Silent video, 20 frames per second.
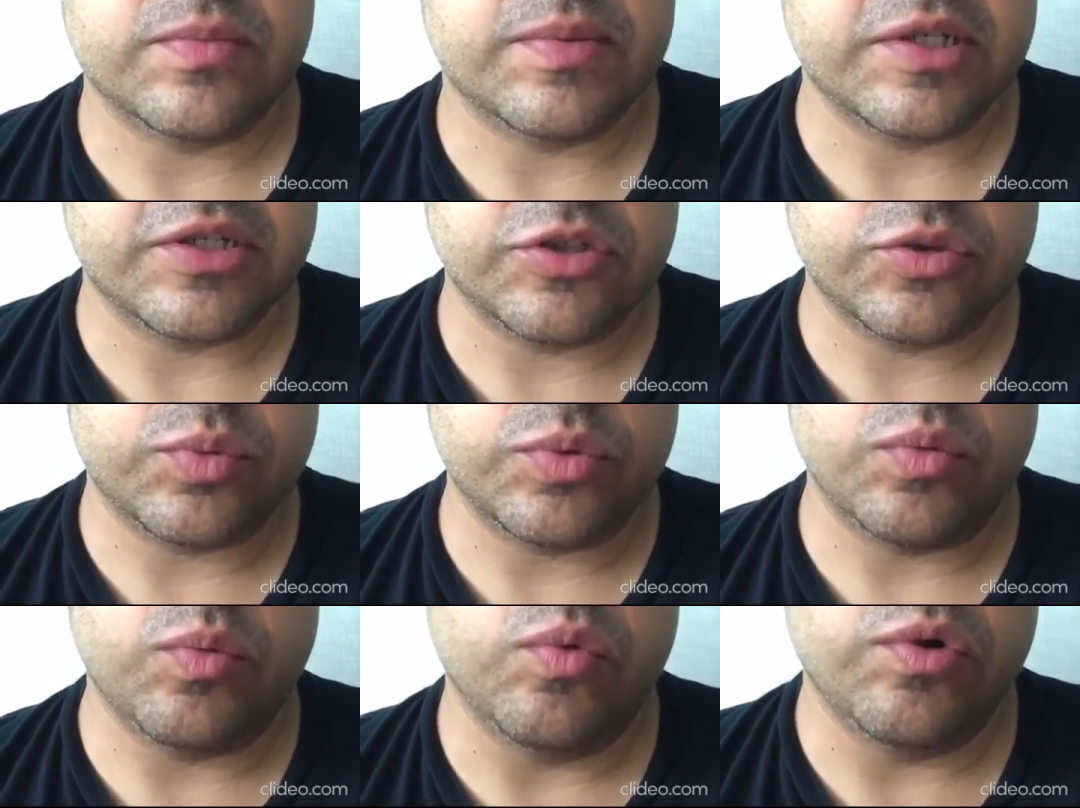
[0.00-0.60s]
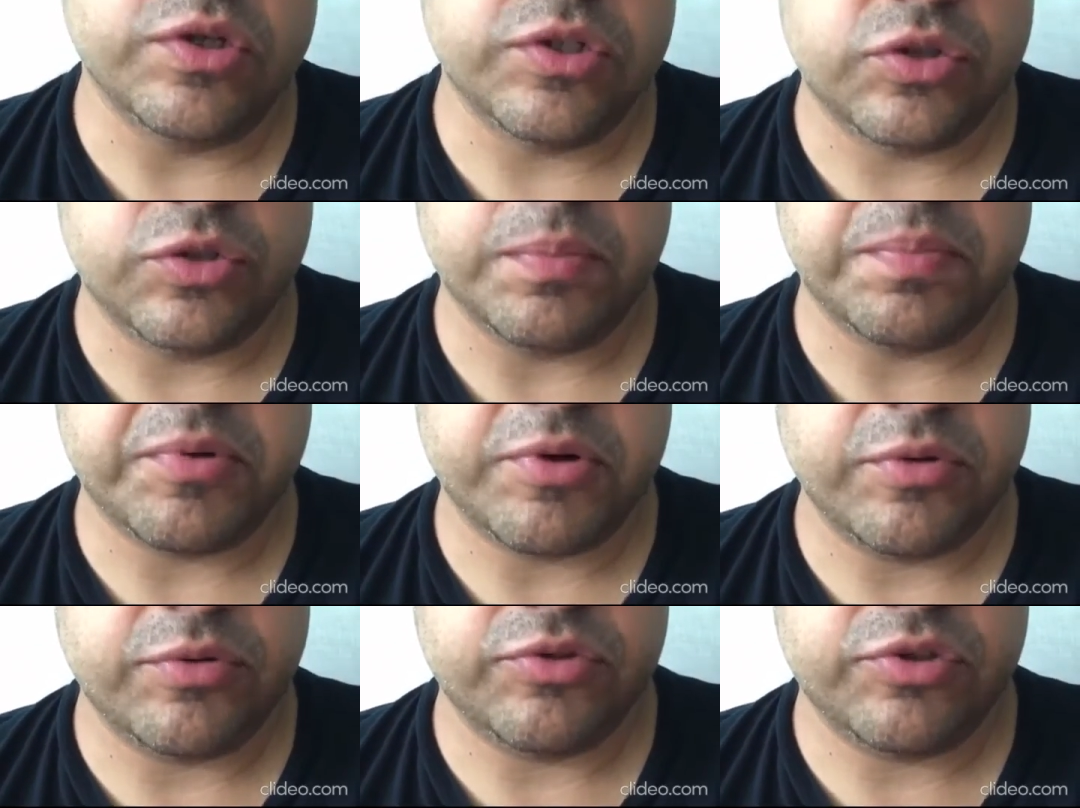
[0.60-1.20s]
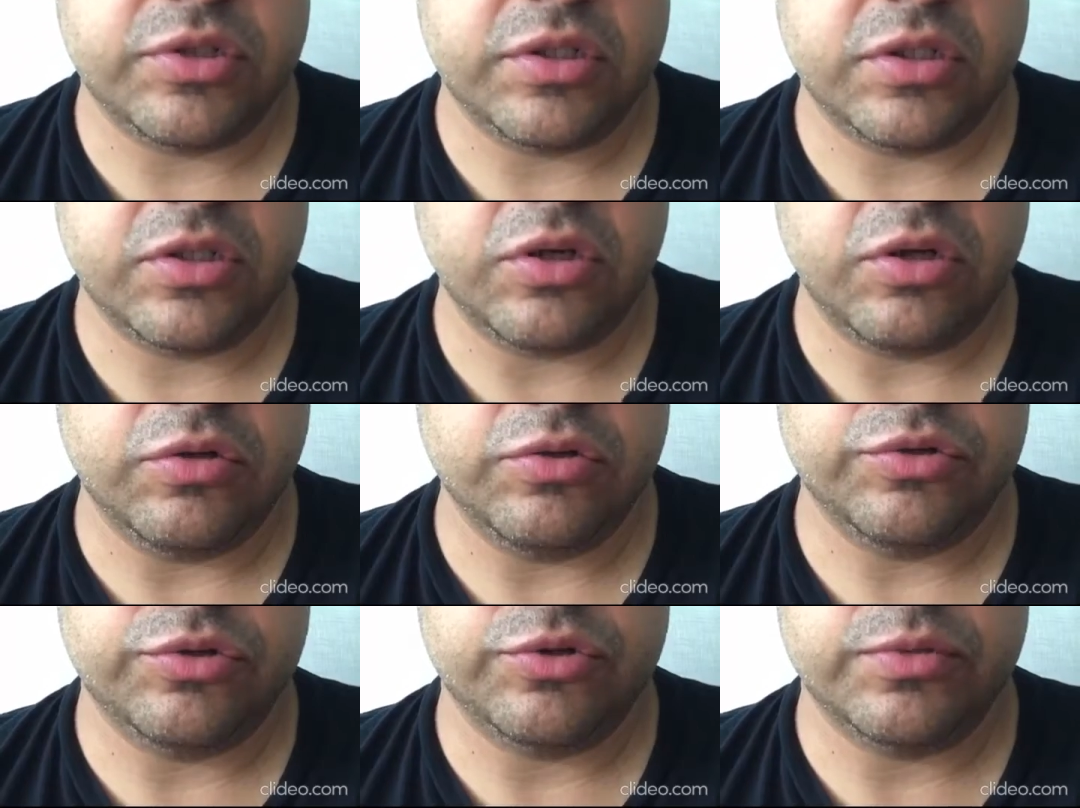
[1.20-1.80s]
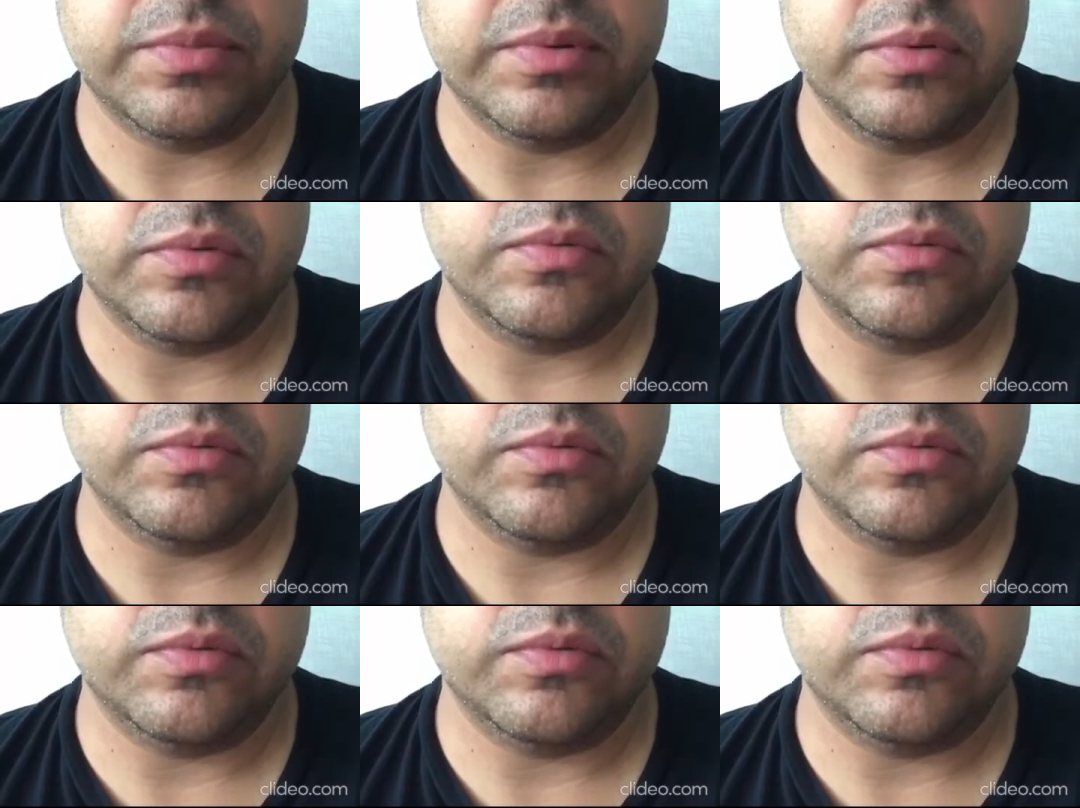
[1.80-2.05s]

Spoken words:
because we want to approach that culture.